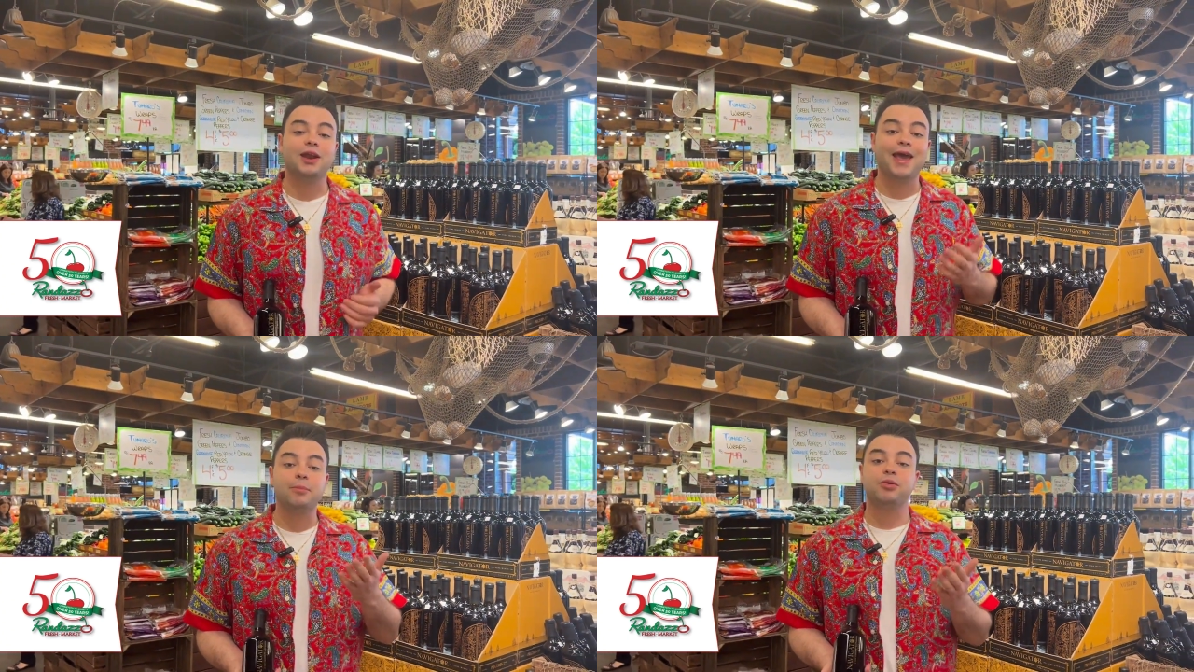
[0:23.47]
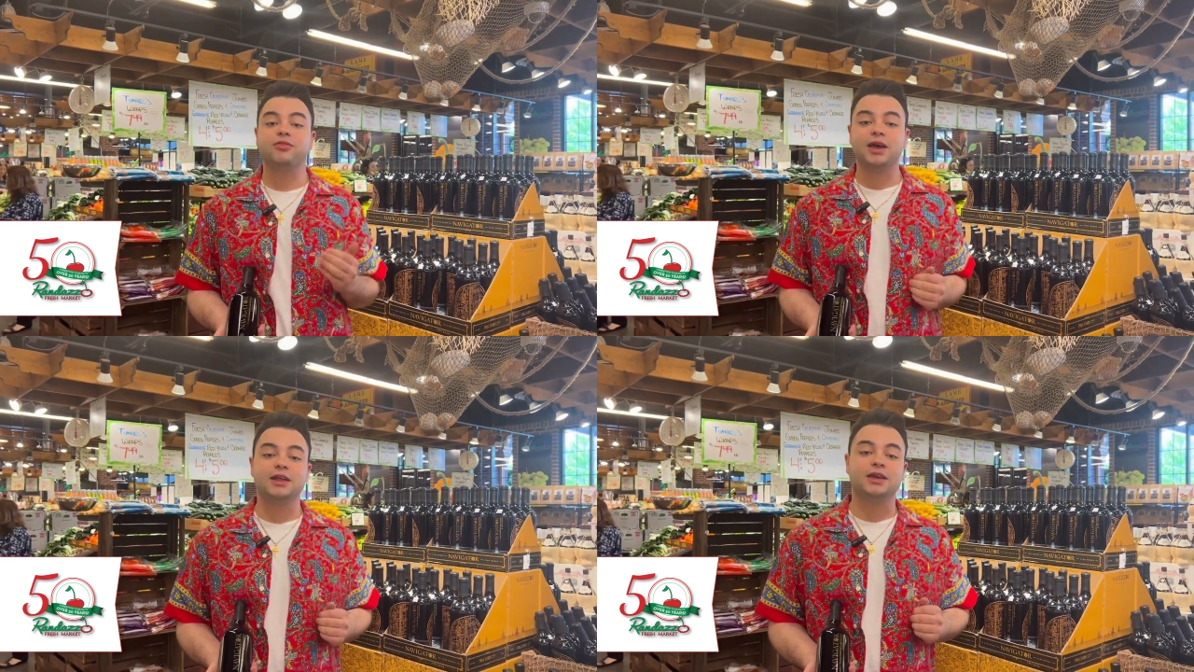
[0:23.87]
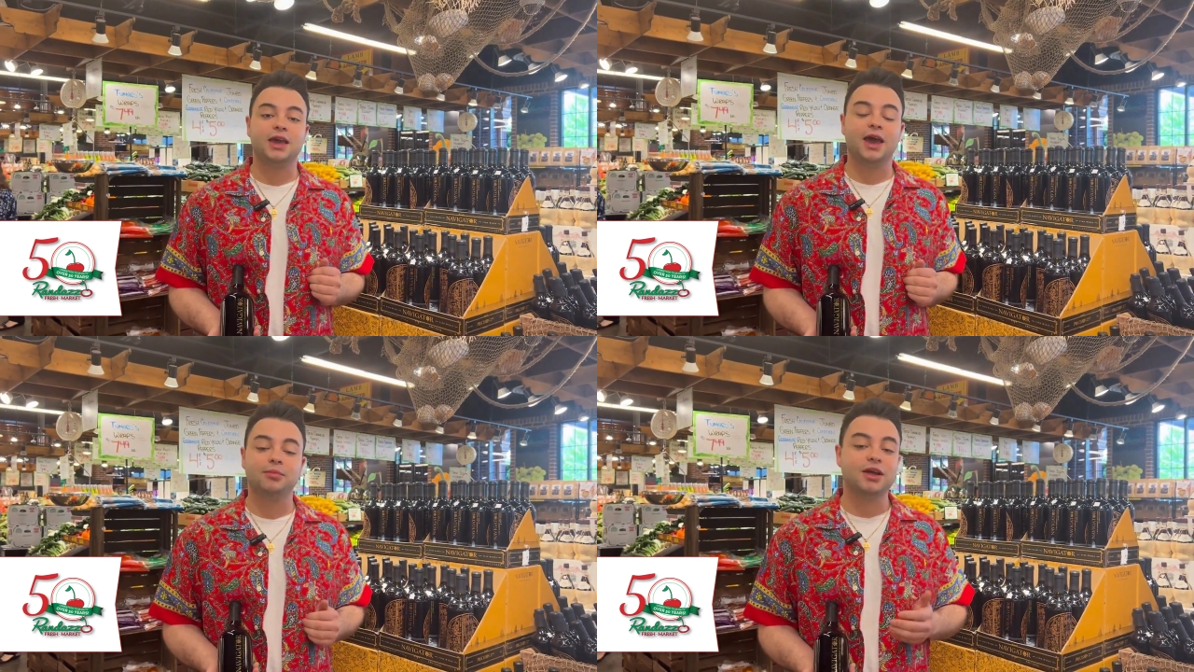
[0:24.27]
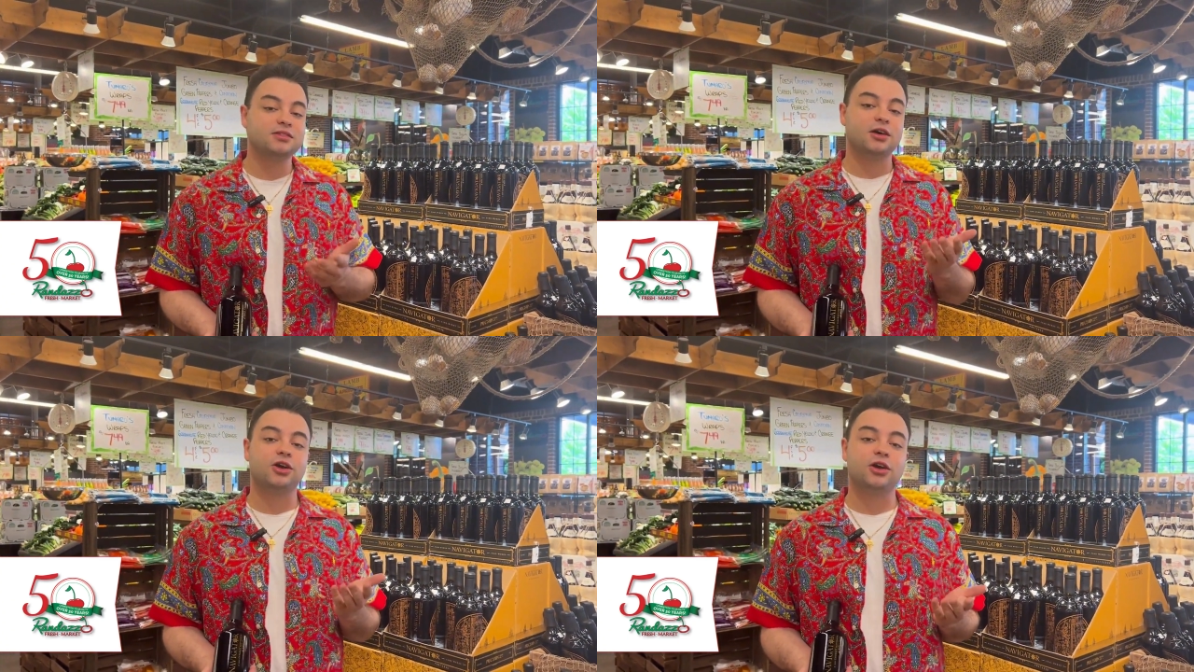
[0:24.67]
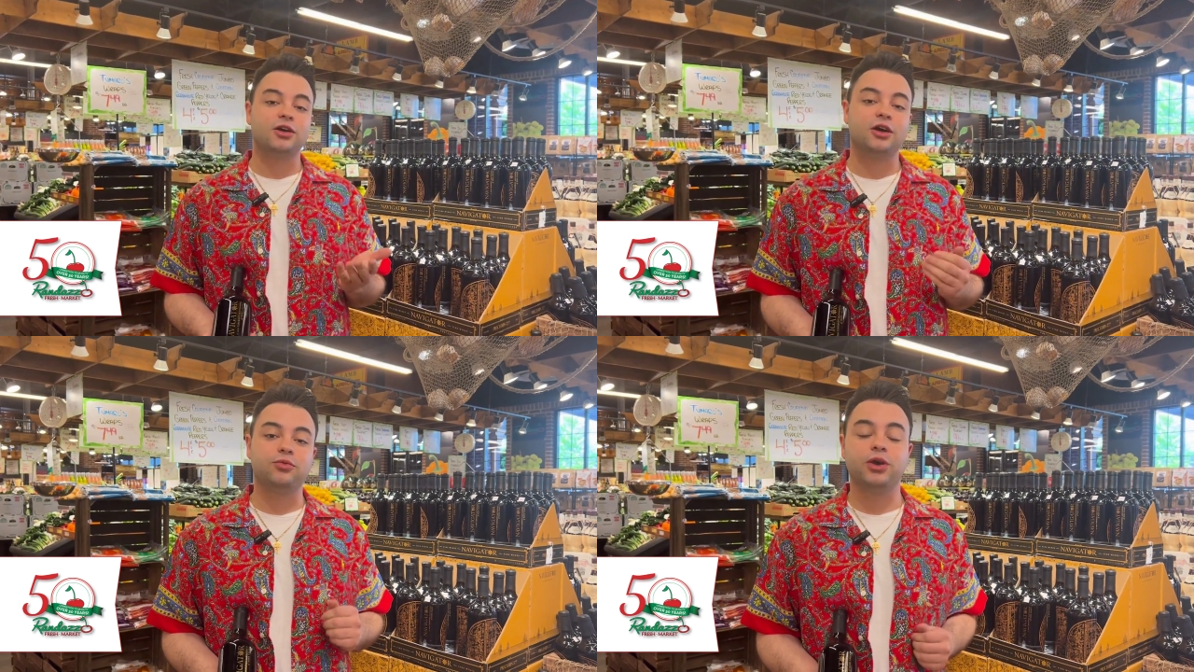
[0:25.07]
for a Napa Valley cab, that's
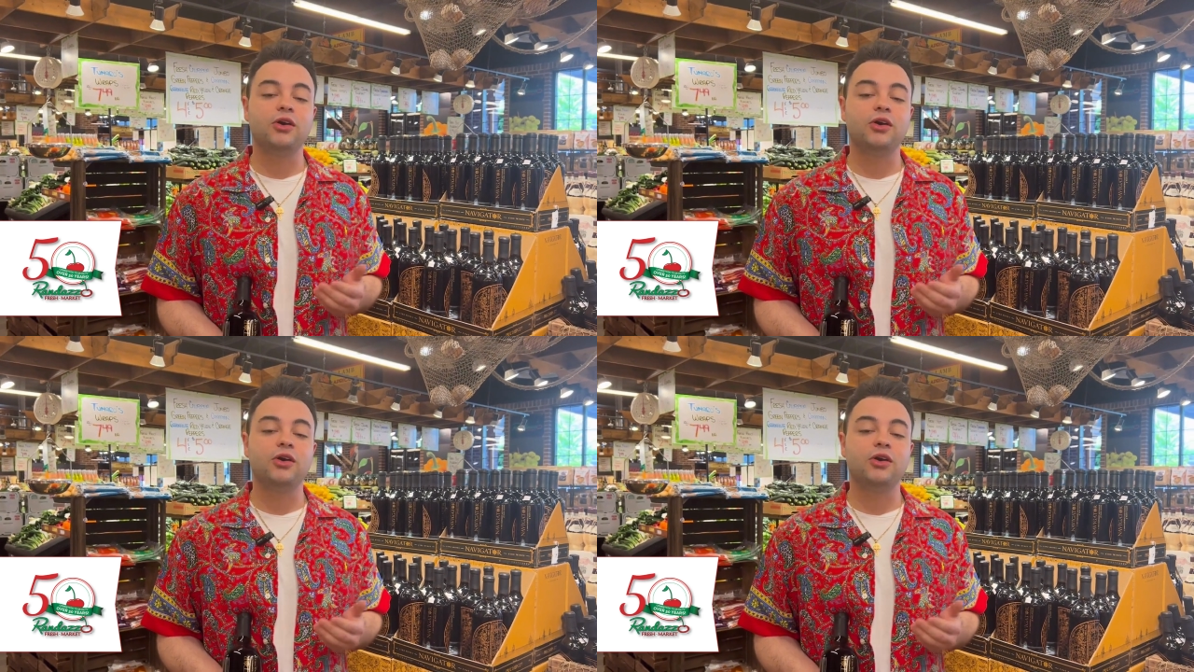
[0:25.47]
unheard of.